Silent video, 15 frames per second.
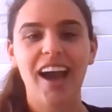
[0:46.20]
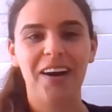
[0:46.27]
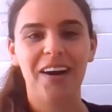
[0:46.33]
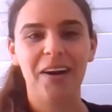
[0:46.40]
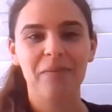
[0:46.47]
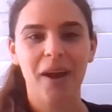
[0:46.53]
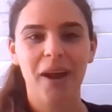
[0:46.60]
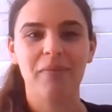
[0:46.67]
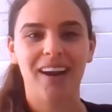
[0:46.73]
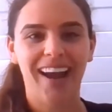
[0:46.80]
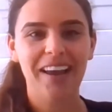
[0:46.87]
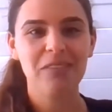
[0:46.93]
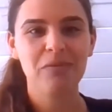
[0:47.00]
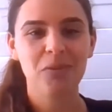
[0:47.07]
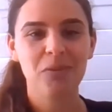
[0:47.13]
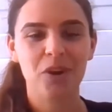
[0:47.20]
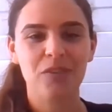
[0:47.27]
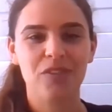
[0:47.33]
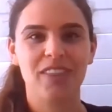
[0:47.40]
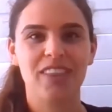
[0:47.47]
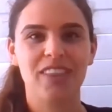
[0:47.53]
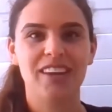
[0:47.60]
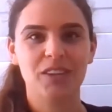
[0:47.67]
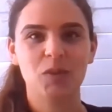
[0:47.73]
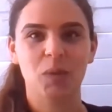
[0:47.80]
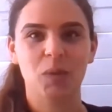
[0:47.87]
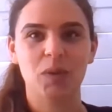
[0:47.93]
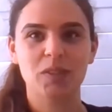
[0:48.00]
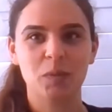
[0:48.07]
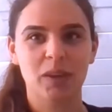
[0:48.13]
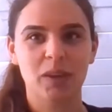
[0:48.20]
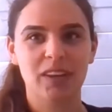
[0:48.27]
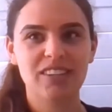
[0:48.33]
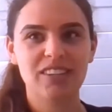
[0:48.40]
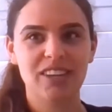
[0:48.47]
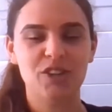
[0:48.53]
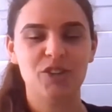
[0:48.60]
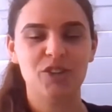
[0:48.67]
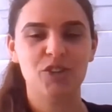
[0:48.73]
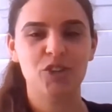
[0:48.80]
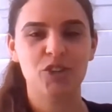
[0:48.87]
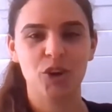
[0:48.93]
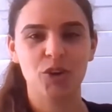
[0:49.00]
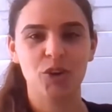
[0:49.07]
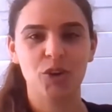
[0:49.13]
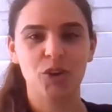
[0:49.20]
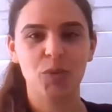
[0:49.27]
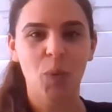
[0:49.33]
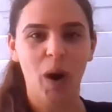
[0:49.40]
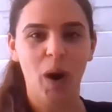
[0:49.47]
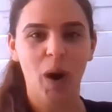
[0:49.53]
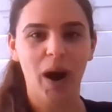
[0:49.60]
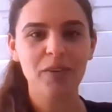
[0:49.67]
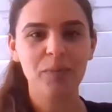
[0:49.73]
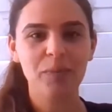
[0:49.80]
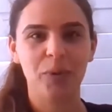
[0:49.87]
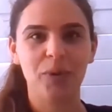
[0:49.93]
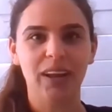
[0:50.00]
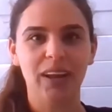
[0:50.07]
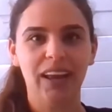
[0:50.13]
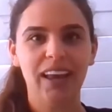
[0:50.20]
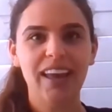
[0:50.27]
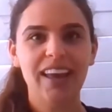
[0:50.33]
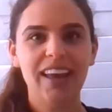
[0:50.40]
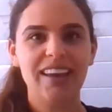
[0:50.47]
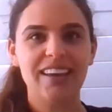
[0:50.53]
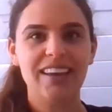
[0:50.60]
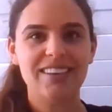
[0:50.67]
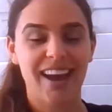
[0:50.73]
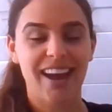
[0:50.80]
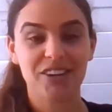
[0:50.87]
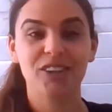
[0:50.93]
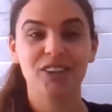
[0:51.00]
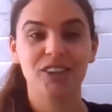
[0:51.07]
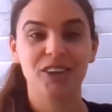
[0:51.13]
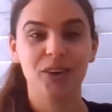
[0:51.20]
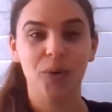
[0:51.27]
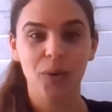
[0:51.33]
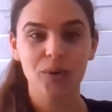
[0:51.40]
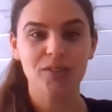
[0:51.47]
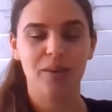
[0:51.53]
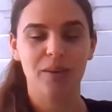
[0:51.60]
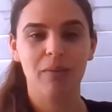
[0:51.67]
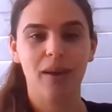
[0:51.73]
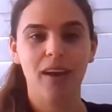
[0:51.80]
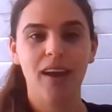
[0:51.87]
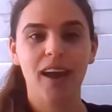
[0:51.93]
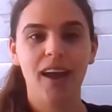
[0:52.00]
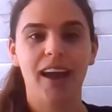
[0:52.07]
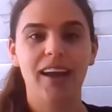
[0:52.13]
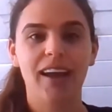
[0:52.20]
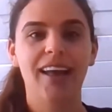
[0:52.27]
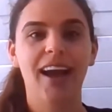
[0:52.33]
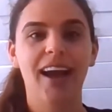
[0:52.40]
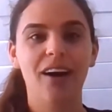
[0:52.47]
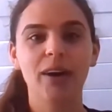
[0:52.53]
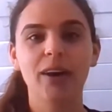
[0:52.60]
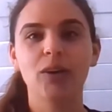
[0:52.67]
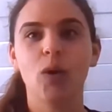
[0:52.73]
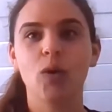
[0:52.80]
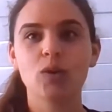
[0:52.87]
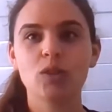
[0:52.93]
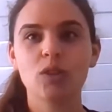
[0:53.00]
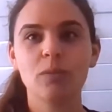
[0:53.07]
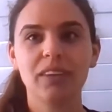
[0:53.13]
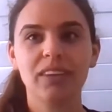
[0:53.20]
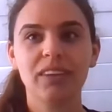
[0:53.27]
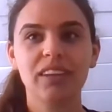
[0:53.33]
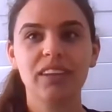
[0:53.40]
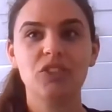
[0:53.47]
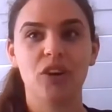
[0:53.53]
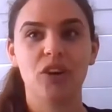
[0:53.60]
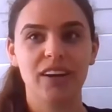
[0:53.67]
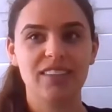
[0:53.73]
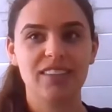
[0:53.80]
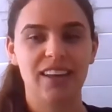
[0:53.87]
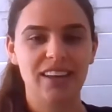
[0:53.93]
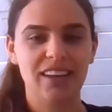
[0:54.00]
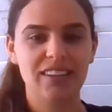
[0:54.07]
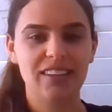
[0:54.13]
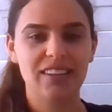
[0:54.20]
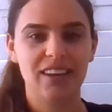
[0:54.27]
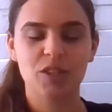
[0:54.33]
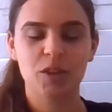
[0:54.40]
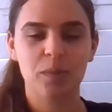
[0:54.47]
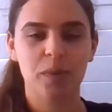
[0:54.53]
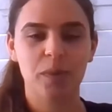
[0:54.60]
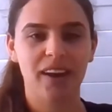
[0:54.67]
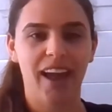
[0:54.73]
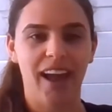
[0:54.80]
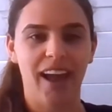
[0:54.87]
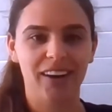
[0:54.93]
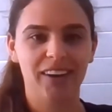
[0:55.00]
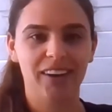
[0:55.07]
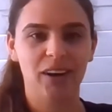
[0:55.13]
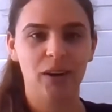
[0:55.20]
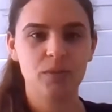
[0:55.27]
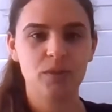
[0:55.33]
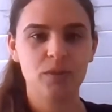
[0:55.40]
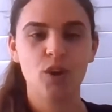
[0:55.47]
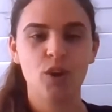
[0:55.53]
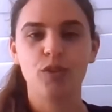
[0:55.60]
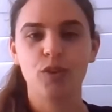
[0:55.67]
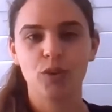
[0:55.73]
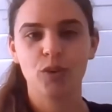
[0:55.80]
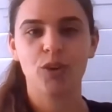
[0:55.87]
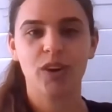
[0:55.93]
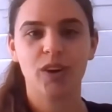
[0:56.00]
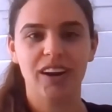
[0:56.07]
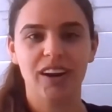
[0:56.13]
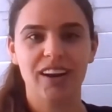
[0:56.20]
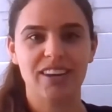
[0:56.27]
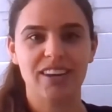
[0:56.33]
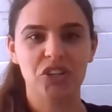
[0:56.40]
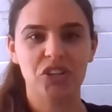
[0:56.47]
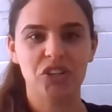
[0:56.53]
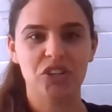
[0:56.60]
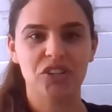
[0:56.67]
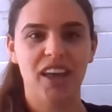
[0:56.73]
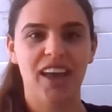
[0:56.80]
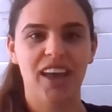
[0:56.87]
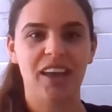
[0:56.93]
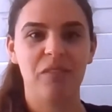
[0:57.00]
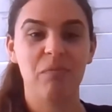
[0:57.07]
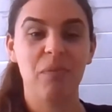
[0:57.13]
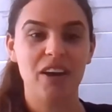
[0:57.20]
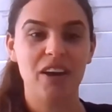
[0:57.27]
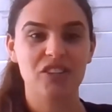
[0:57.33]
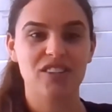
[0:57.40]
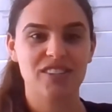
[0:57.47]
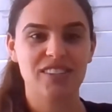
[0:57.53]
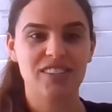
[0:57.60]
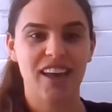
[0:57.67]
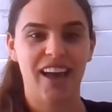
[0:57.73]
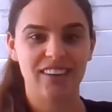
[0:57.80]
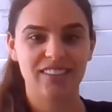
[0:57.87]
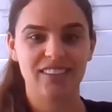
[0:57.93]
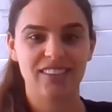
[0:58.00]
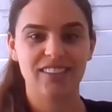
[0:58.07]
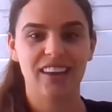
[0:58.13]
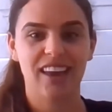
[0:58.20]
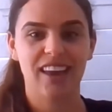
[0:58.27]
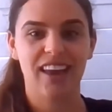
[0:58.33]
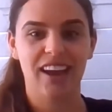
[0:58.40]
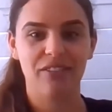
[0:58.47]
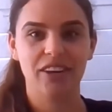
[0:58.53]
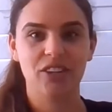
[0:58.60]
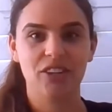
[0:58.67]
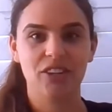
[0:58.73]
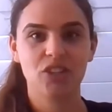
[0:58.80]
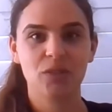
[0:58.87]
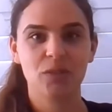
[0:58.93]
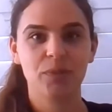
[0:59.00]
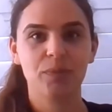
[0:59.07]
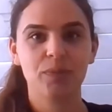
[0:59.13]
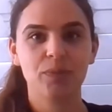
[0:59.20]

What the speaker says: And my aim over the next 20 minutes is to show you why reporting is actually awesome and how it ultimately translates into better outcomes for your organisation and patients accessing outreach.